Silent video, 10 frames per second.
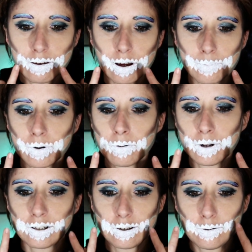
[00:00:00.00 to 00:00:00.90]
I'm
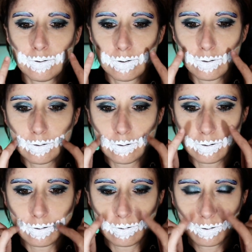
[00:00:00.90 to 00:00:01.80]
going
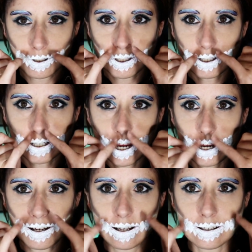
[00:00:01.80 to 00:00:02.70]
to
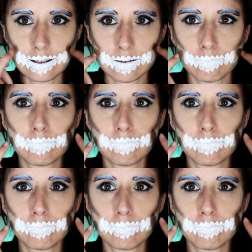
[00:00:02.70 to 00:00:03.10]
shade this in